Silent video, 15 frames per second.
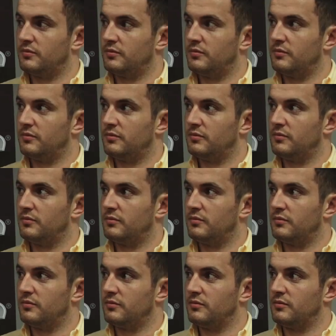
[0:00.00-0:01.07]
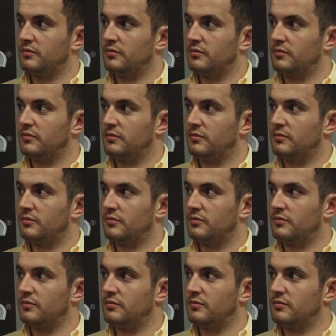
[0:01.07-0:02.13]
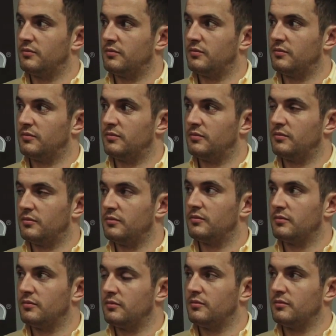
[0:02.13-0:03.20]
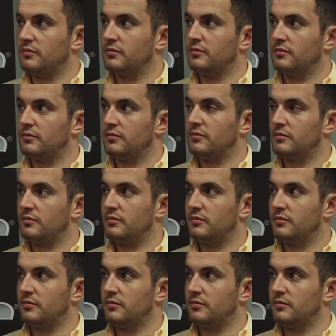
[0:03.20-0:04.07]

(silent)